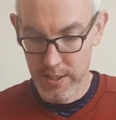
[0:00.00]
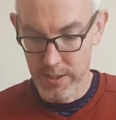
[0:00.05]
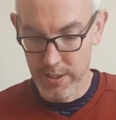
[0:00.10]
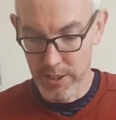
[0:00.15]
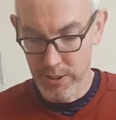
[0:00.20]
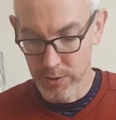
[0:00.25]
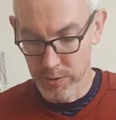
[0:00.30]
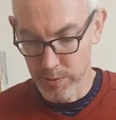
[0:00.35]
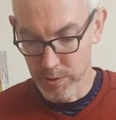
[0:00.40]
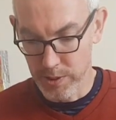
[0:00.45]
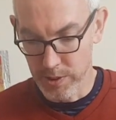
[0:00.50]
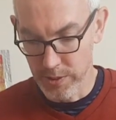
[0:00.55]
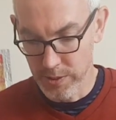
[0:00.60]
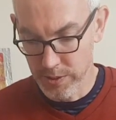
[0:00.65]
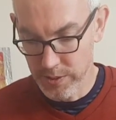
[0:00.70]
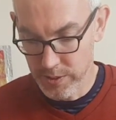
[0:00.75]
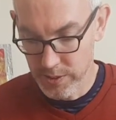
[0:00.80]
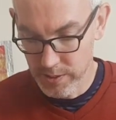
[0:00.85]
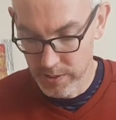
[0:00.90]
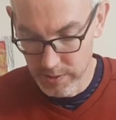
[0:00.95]
this
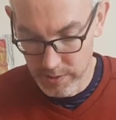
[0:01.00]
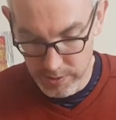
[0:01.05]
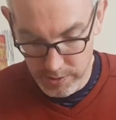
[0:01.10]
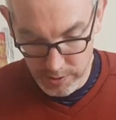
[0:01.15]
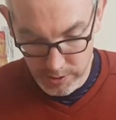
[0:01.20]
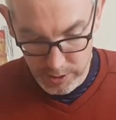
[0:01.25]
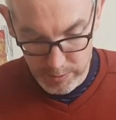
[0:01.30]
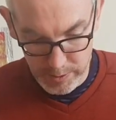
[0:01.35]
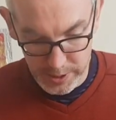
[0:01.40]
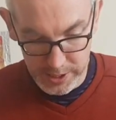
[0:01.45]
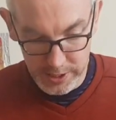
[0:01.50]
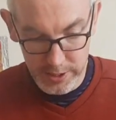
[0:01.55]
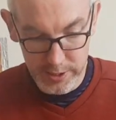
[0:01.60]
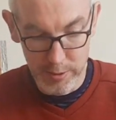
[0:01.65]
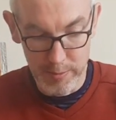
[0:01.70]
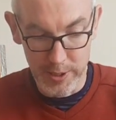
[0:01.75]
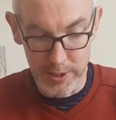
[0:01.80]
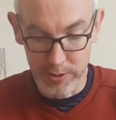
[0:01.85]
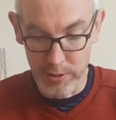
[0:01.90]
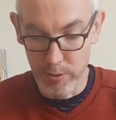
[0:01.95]
was, oh look my
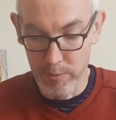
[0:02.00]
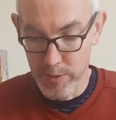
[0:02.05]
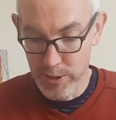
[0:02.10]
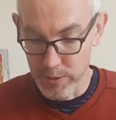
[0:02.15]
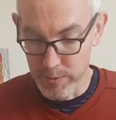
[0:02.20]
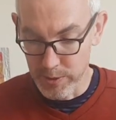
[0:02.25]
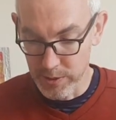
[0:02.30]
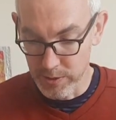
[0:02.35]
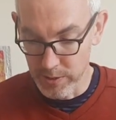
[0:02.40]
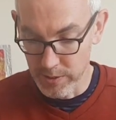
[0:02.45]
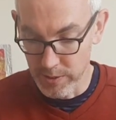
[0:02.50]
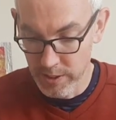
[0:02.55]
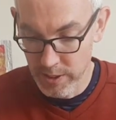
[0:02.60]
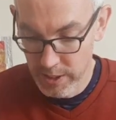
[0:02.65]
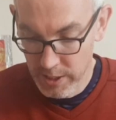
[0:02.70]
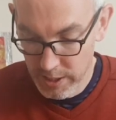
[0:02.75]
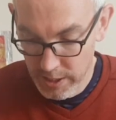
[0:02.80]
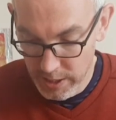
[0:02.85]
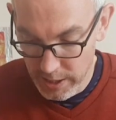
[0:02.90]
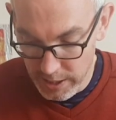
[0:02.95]
cutting mat's got measurements on.
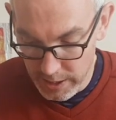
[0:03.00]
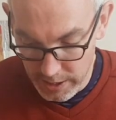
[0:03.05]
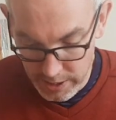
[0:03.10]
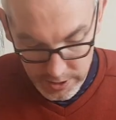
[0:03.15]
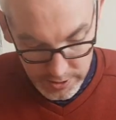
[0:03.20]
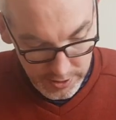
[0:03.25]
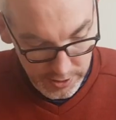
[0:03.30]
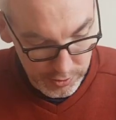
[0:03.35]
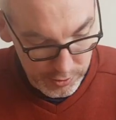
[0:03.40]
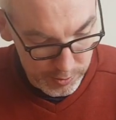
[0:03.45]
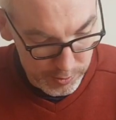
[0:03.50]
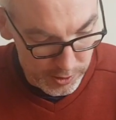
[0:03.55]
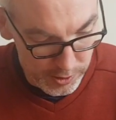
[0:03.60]
Uh, this